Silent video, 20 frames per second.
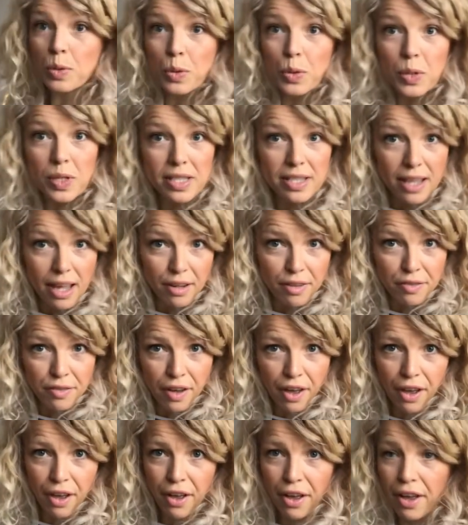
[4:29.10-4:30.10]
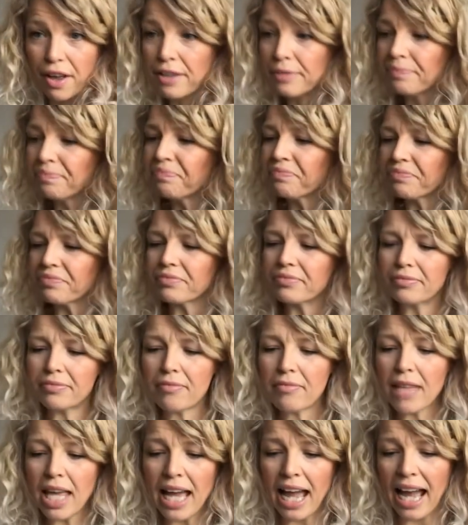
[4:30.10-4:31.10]
also for her.
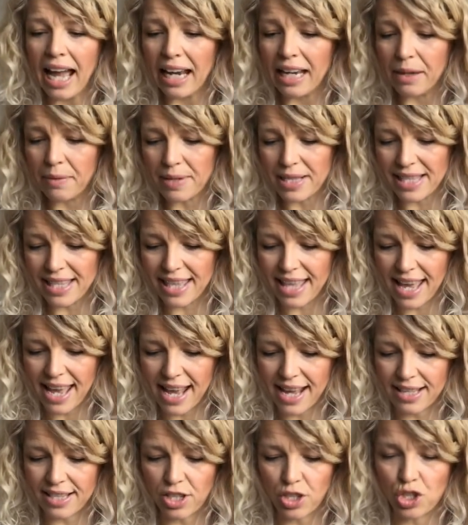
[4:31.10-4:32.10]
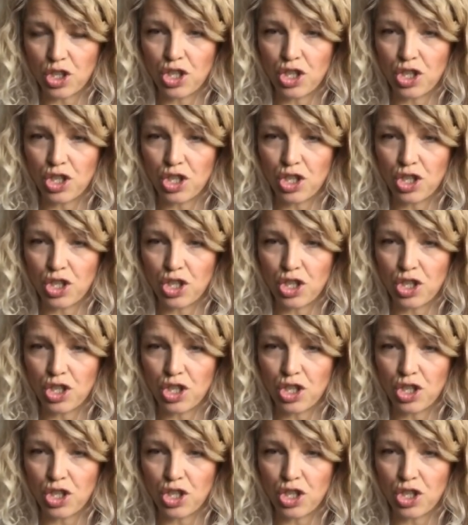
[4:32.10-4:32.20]
And it was this